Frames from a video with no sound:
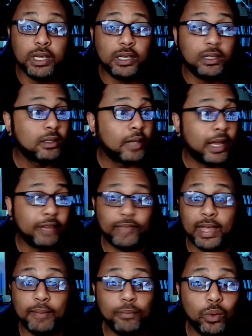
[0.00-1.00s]
Like
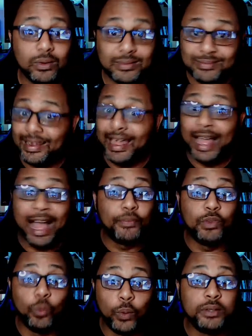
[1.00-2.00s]
fanboy out
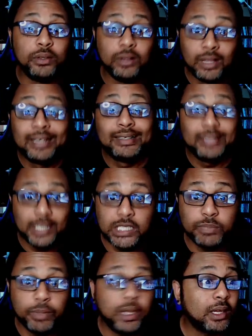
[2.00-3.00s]
the window. This is
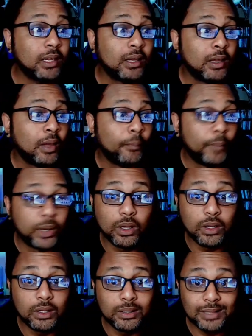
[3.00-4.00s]
big
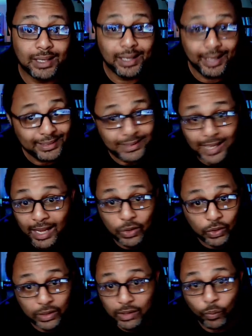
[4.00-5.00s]
because it's not
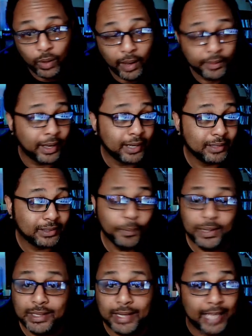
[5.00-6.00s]
looking well. Like some of
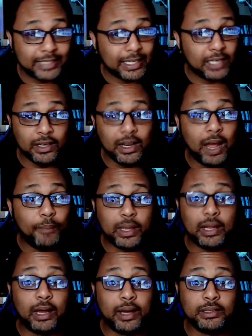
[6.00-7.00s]
these guys they're not being
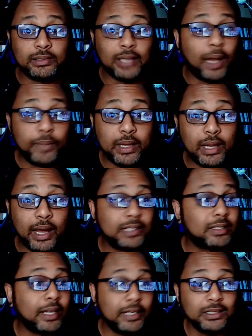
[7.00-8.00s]
honest. I'm being honest.
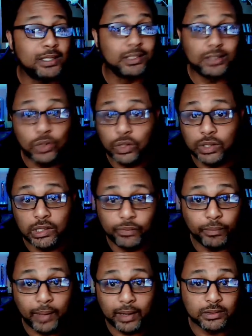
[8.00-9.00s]
Like this doesn't look good for
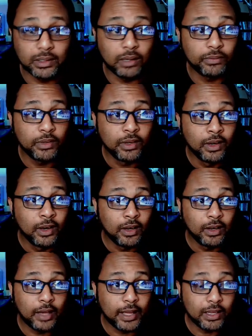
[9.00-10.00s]
Microsoft.
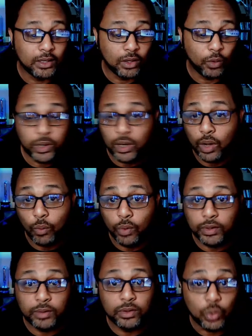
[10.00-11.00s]
Like, you know, we don't want
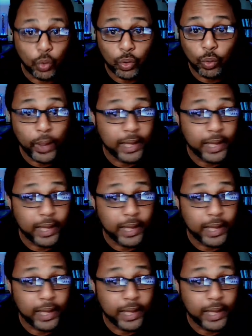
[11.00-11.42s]
them to go the way of